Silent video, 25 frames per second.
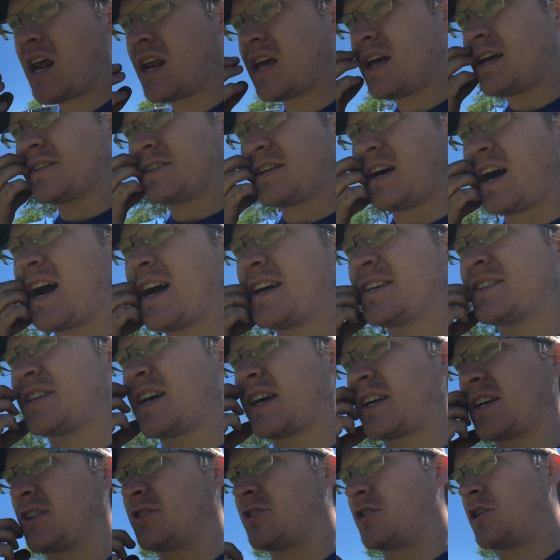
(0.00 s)
it as high as I
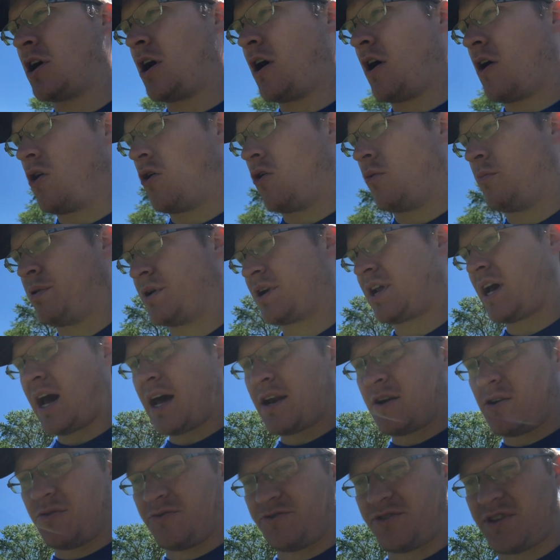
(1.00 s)
could go, but I
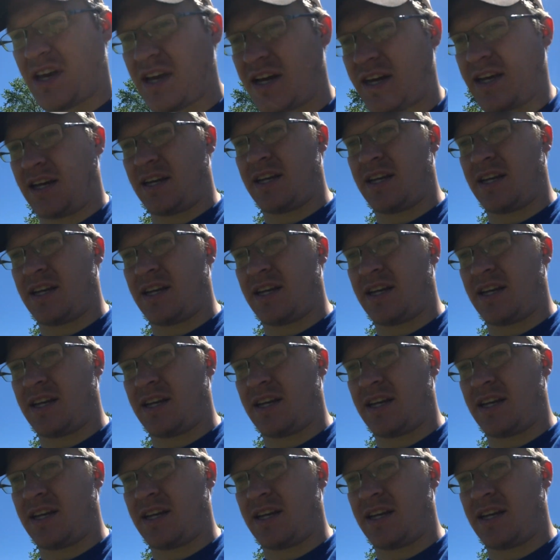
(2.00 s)
don't think it